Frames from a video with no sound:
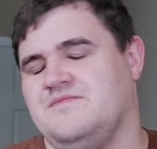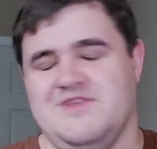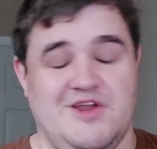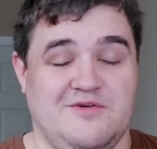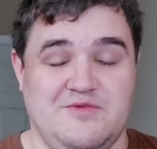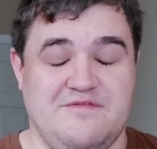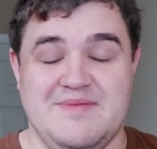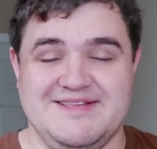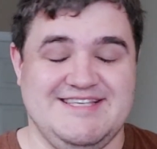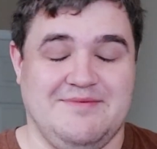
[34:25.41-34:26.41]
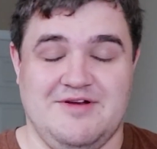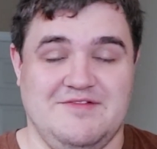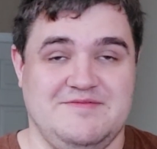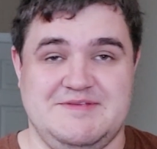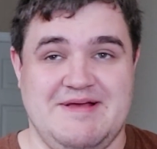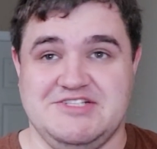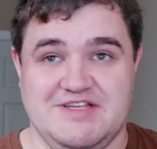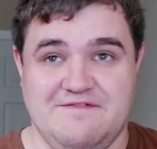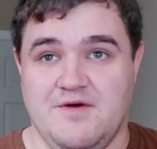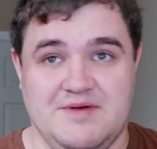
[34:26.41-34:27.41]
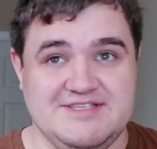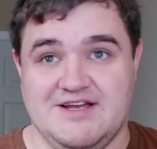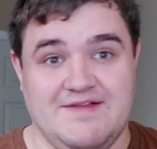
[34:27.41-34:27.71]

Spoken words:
With Midsommar, especially focusing